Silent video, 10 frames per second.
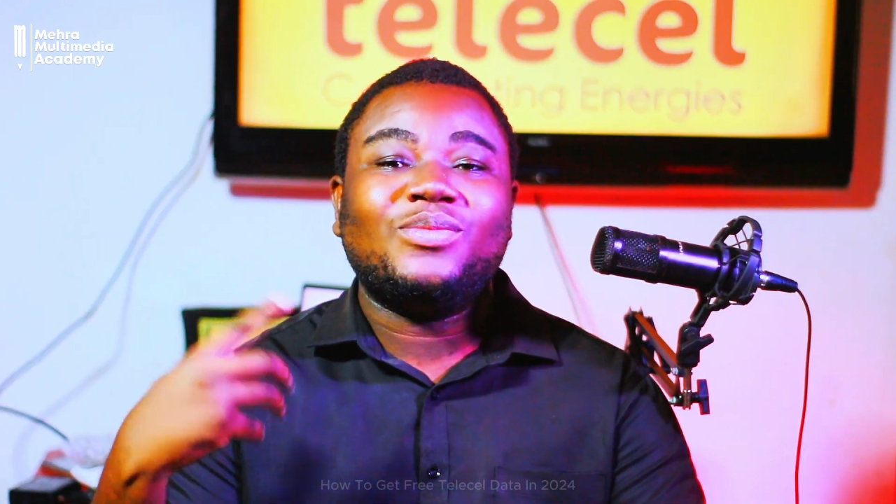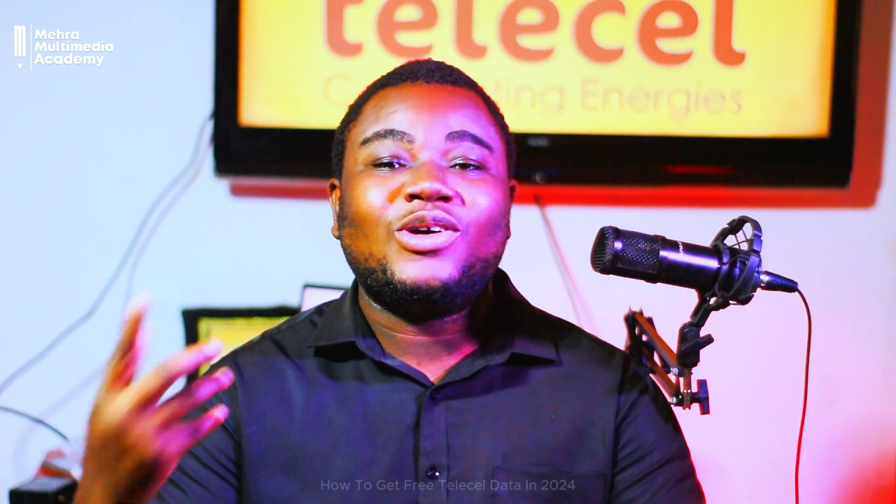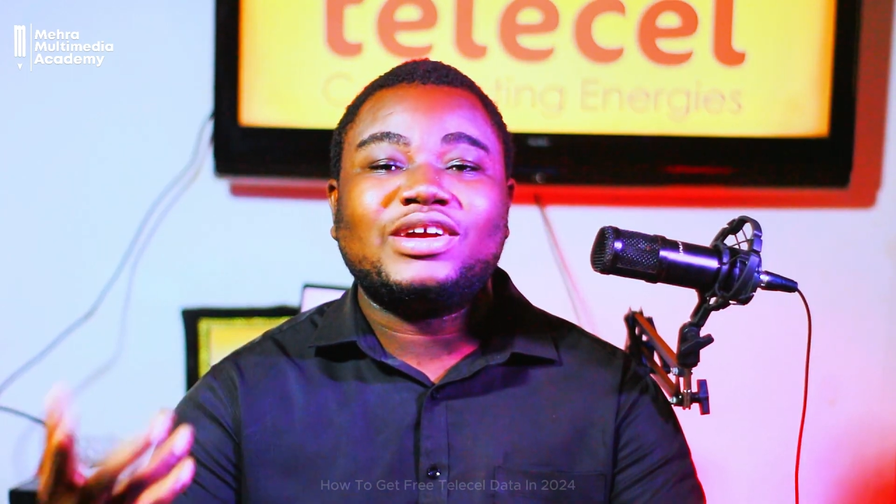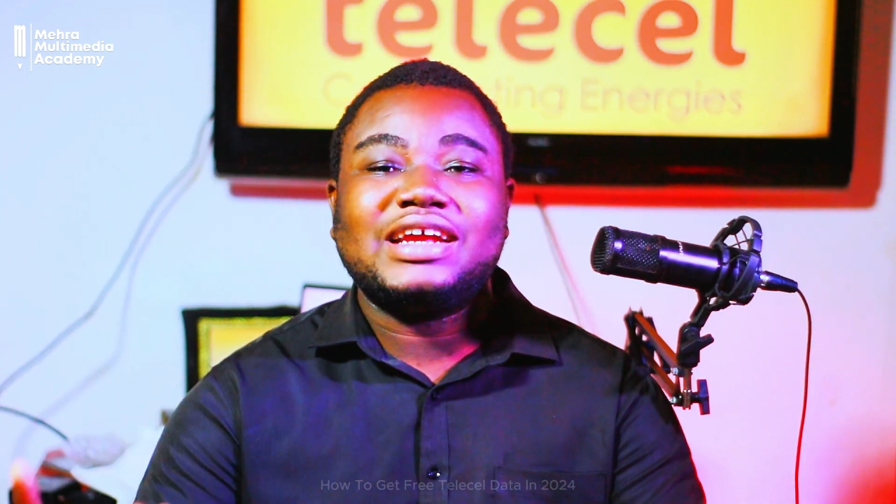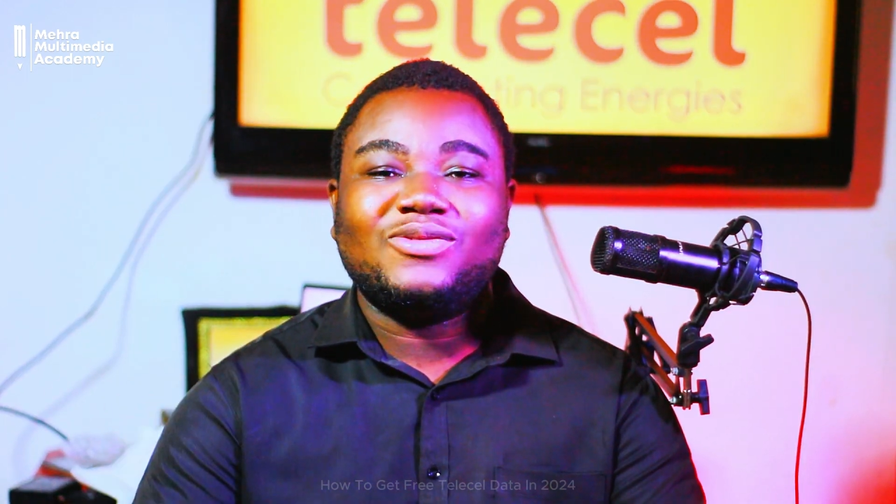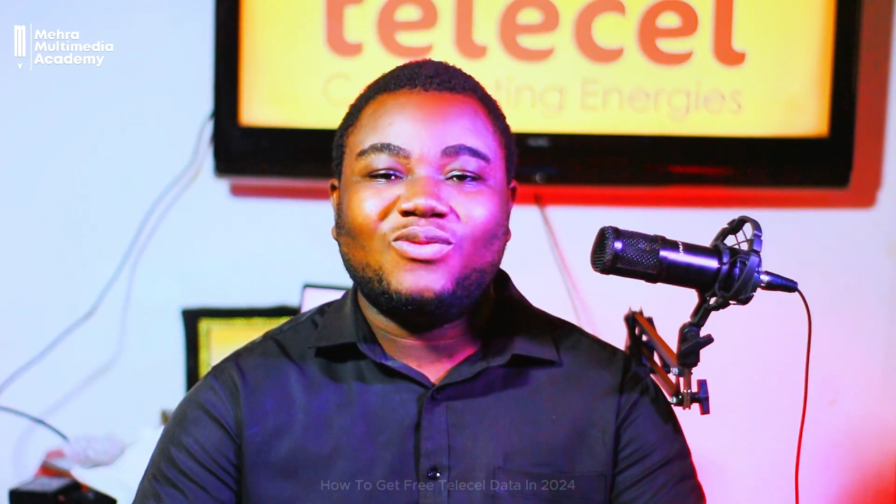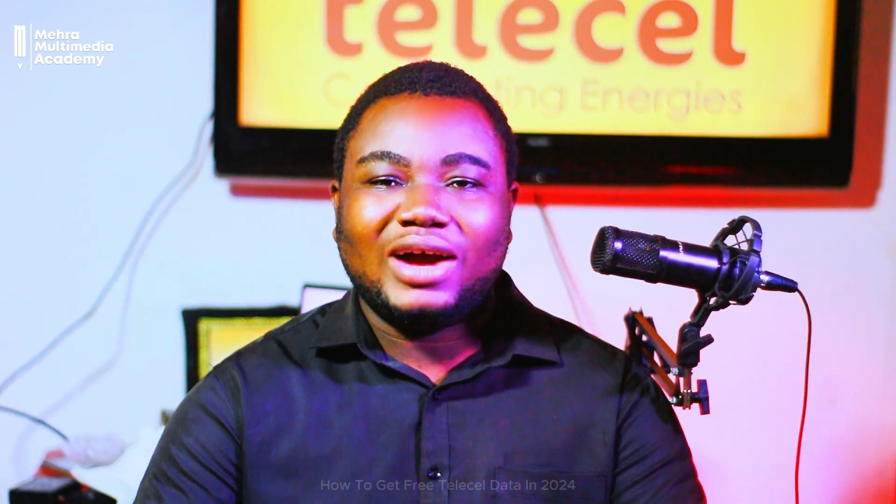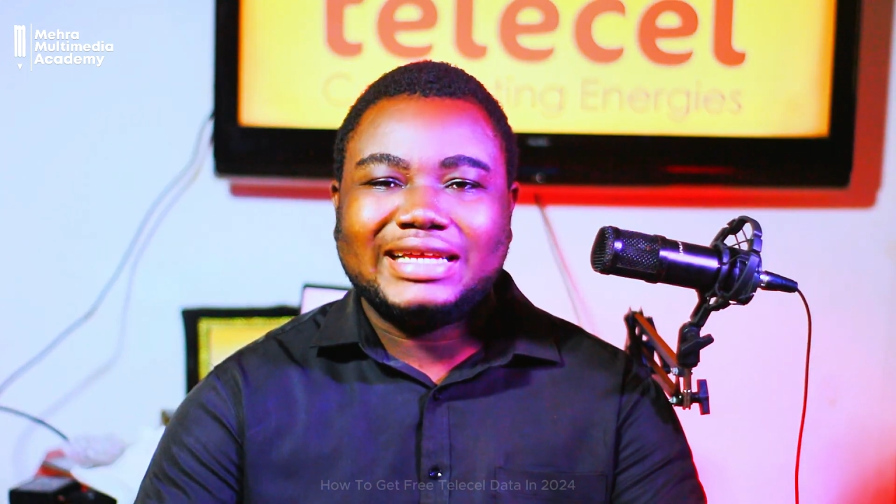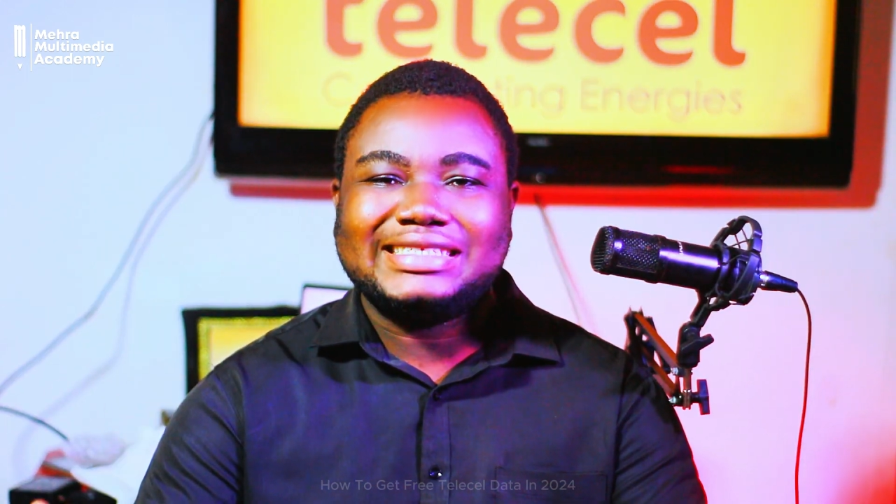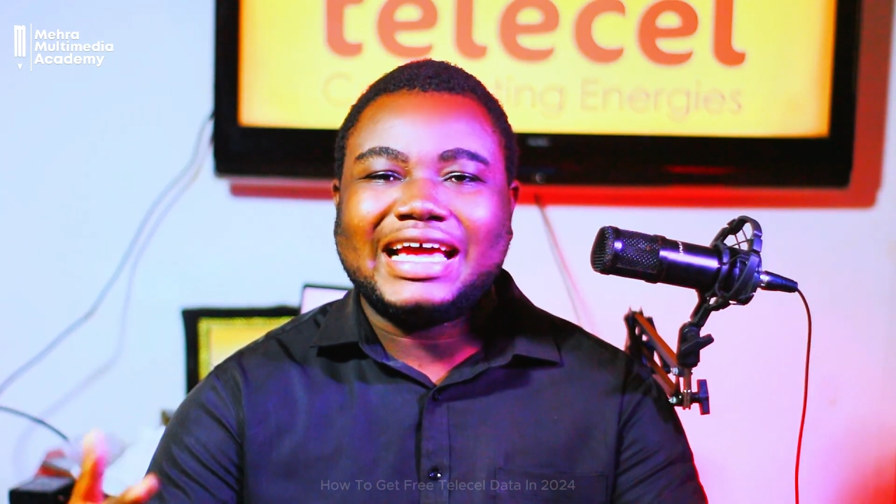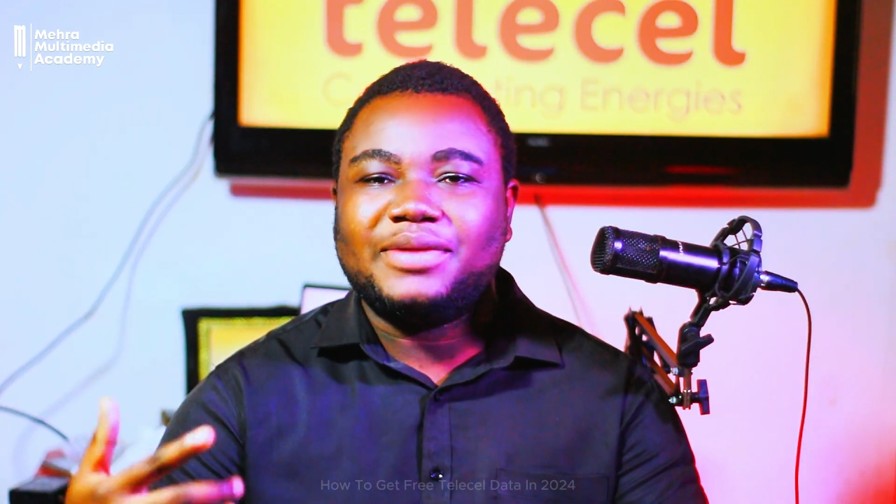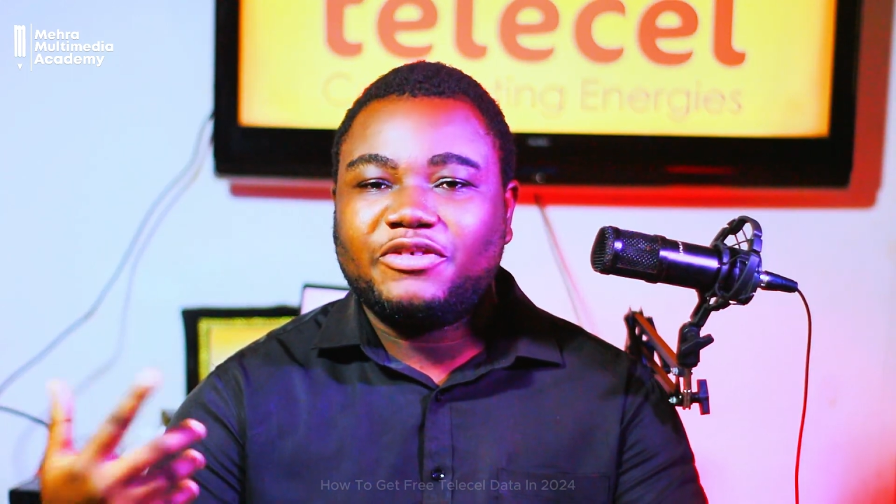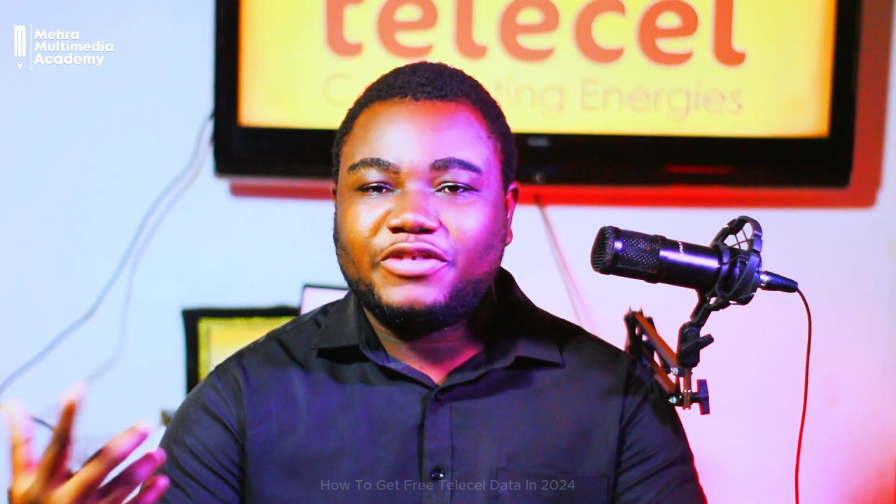more than one time.